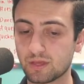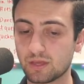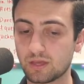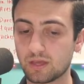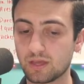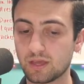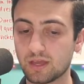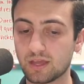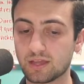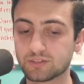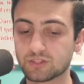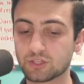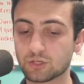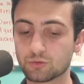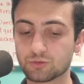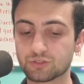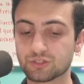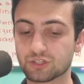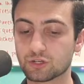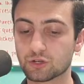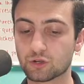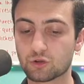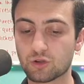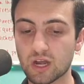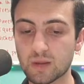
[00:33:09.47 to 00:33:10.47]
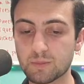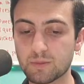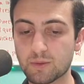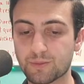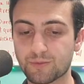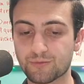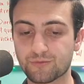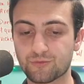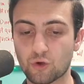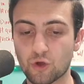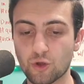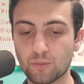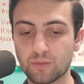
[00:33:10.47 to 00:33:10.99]
As it was an incredible
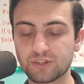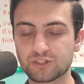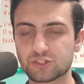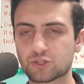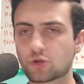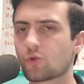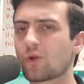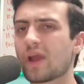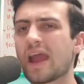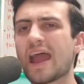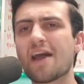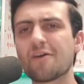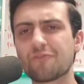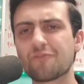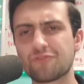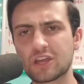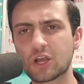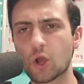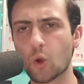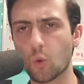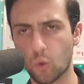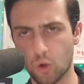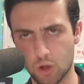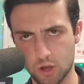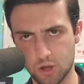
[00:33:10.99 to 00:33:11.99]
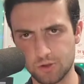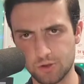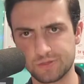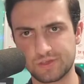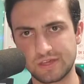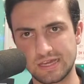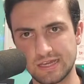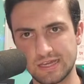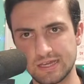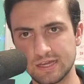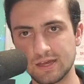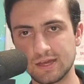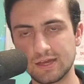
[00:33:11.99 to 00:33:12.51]
performance, graphic
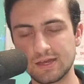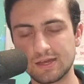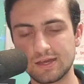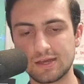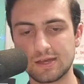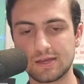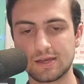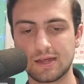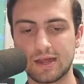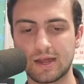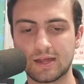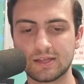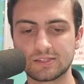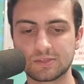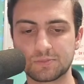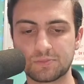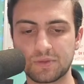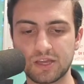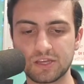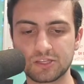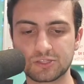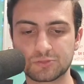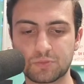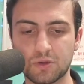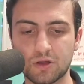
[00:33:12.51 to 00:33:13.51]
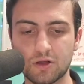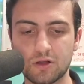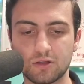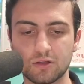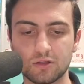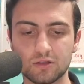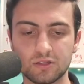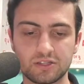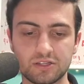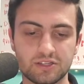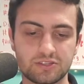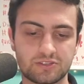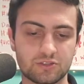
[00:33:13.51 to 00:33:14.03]
worthy, as the
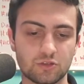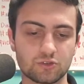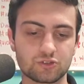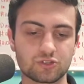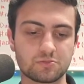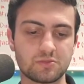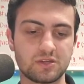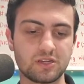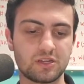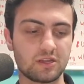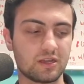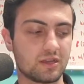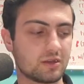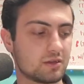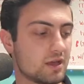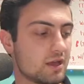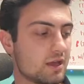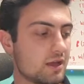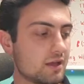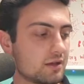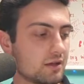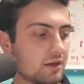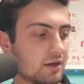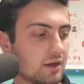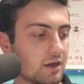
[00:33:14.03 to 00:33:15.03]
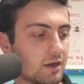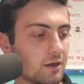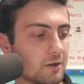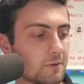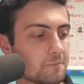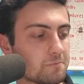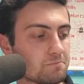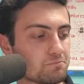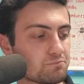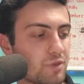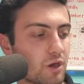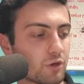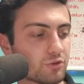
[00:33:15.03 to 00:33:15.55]
baseball social media
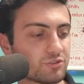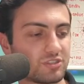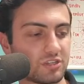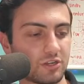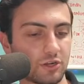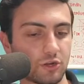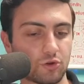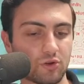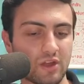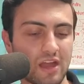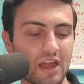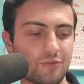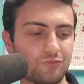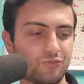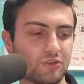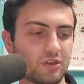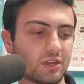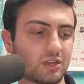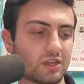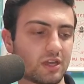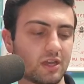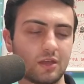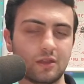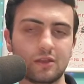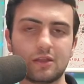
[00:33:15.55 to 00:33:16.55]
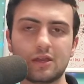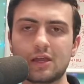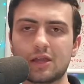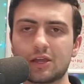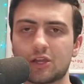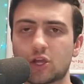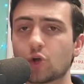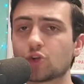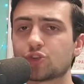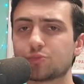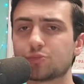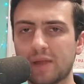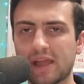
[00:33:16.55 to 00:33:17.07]
posted a graphic, and
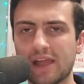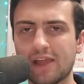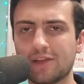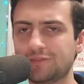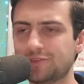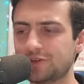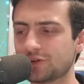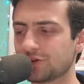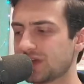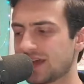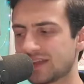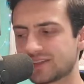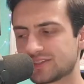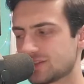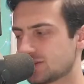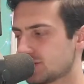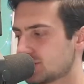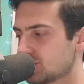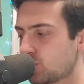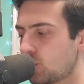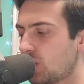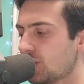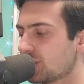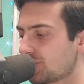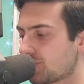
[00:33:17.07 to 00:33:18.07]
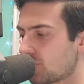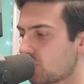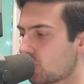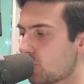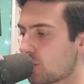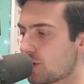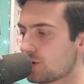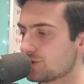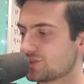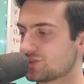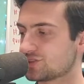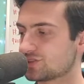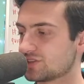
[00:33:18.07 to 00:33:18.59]
Coach Banfield had his wonderful
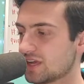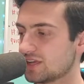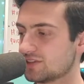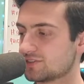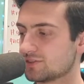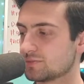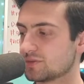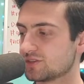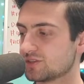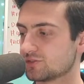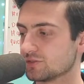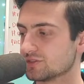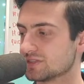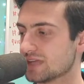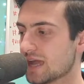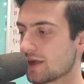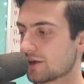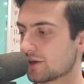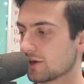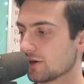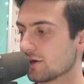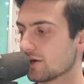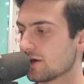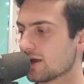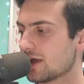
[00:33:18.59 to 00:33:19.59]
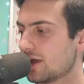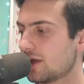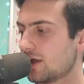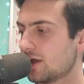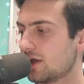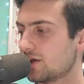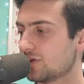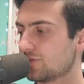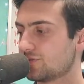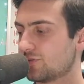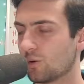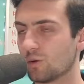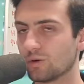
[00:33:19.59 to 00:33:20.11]
words to say to Mr. Decker,
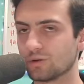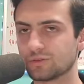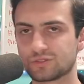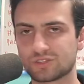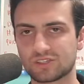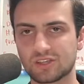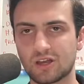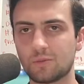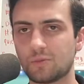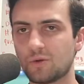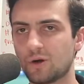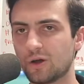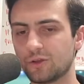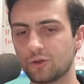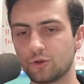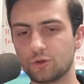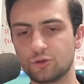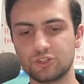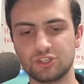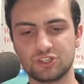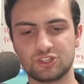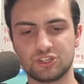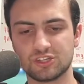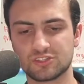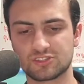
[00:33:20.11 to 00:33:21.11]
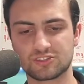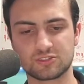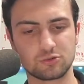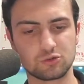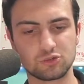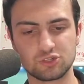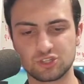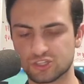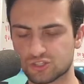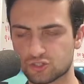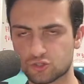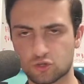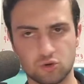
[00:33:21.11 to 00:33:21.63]
for someone who
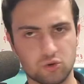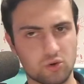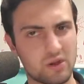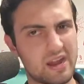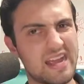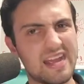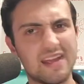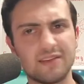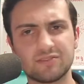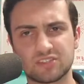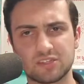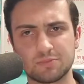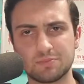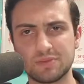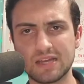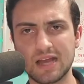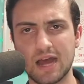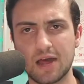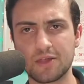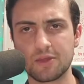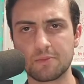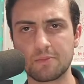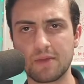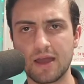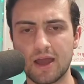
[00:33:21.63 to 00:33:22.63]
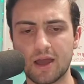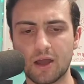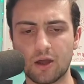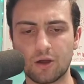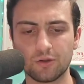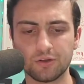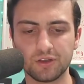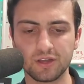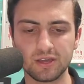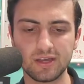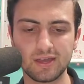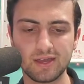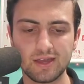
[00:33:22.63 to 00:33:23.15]
just craves to be on the
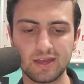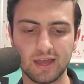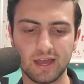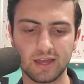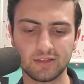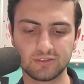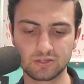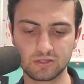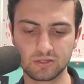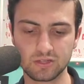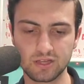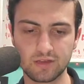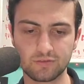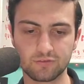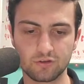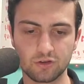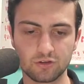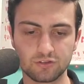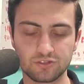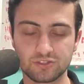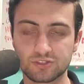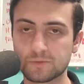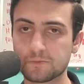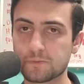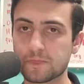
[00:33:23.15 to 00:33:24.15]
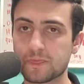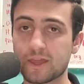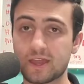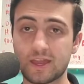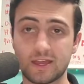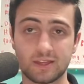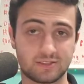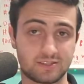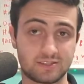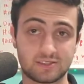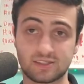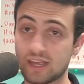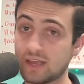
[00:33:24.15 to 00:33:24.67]
mound and delivers
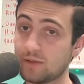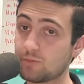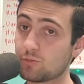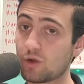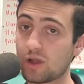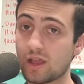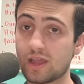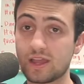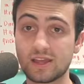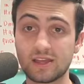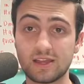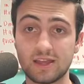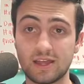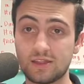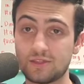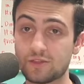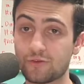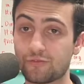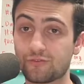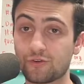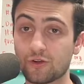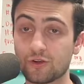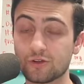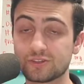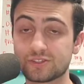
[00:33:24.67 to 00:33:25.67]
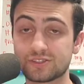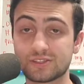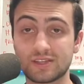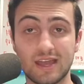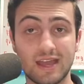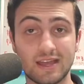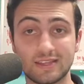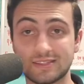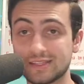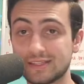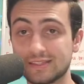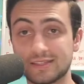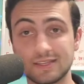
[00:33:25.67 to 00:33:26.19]
same way in the 1st
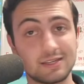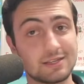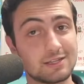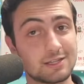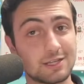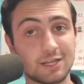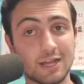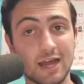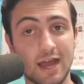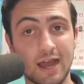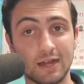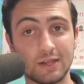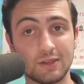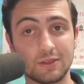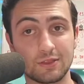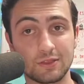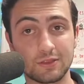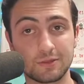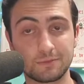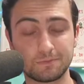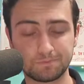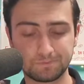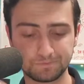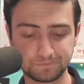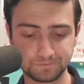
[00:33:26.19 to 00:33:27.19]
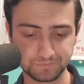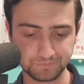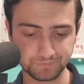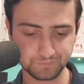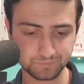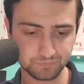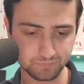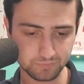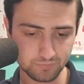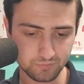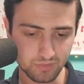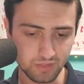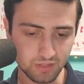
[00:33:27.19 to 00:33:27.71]
as he did in the 9th.
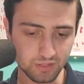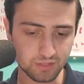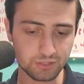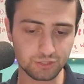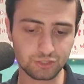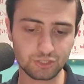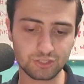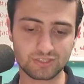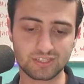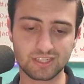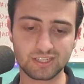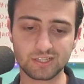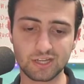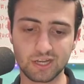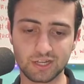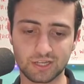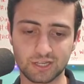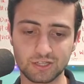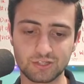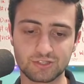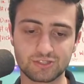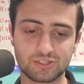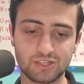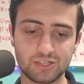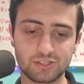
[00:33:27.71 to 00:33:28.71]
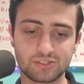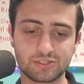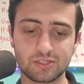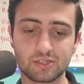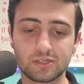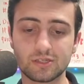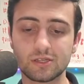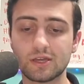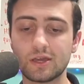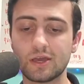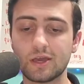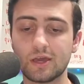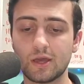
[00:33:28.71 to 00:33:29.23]
Just a consistent
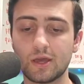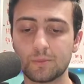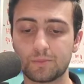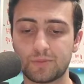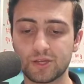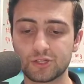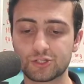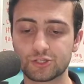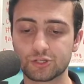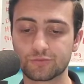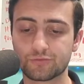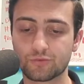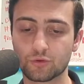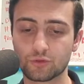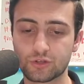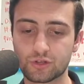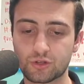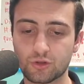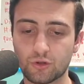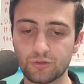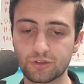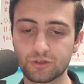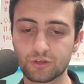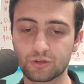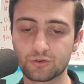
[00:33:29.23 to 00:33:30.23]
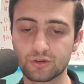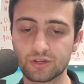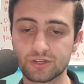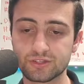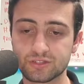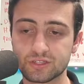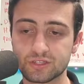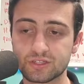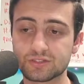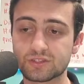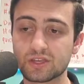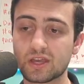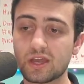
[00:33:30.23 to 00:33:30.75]
pitcher for the Golden
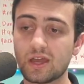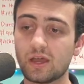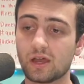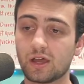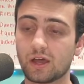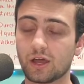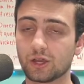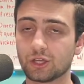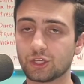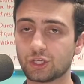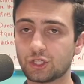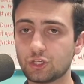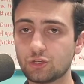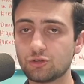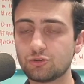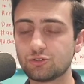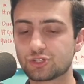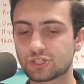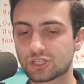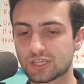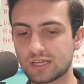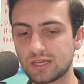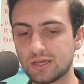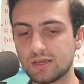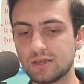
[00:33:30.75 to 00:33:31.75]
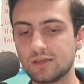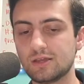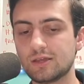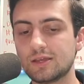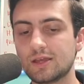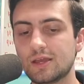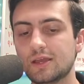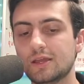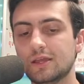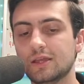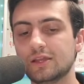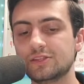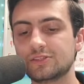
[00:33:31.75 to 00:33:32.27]
Grizzlies, a huge key
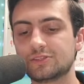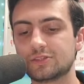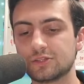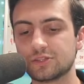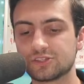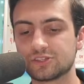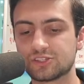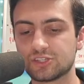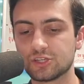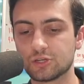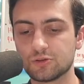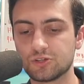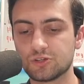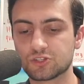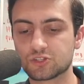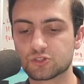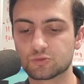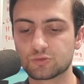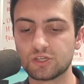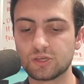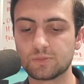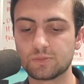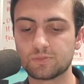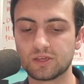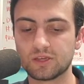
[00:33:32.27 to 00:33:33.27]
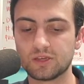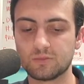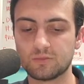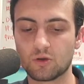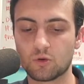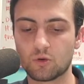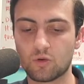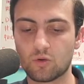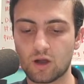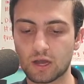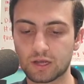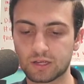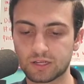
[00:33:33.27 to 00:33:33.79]
into the series sweep in
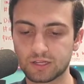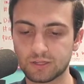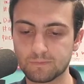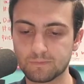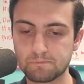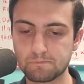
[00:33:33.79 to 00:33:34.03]
Milwaukee.